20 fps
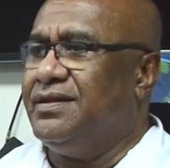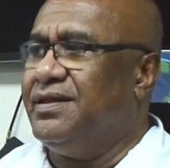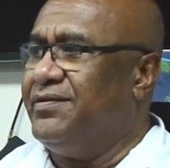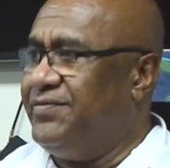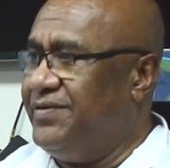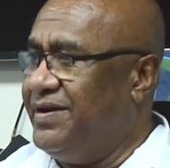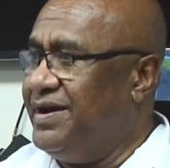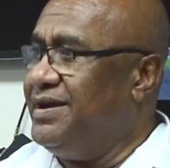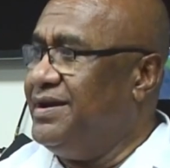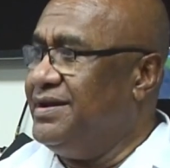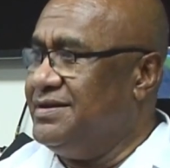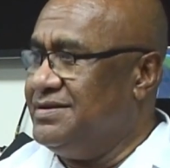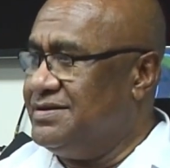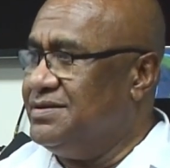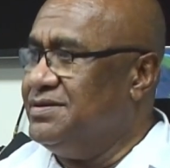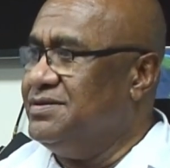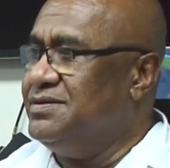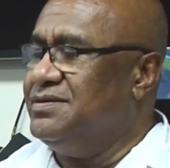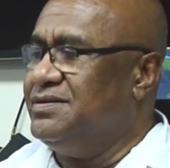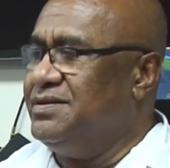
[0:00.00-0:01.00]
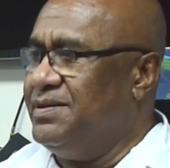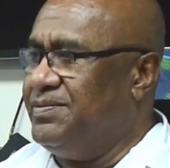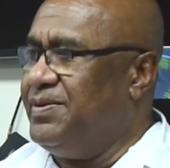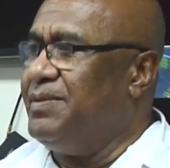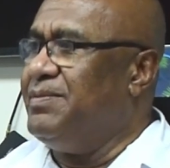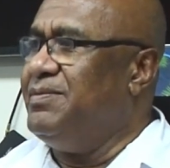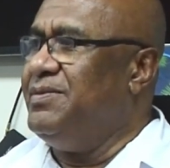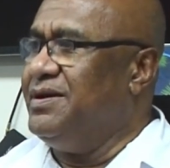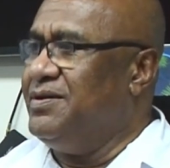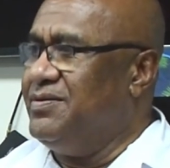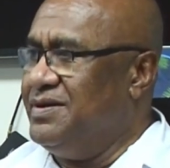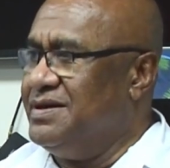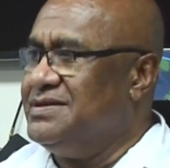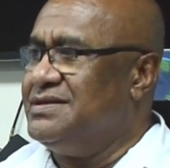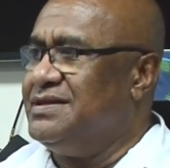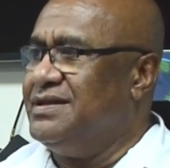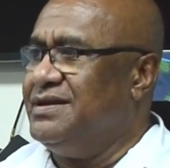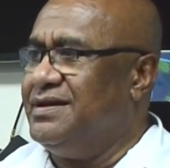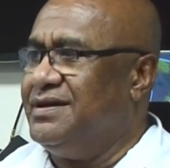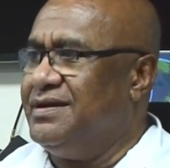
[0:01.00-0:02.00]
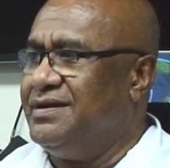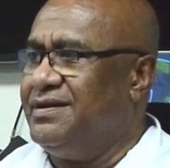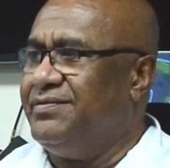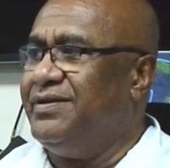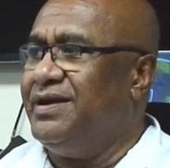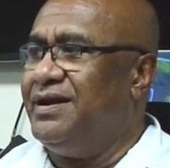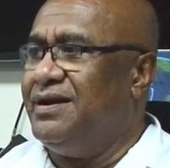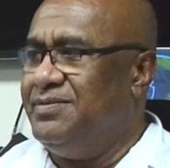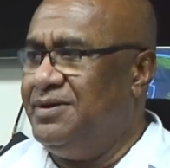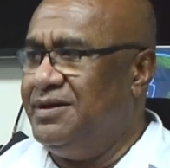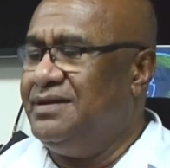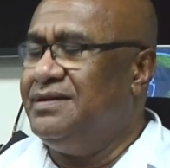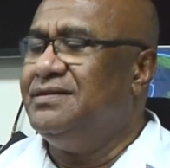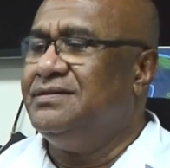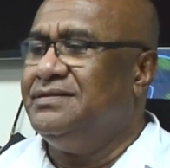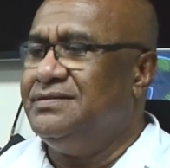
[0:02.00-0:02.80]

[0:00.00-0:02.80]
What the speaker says: the findings to the public once they're available.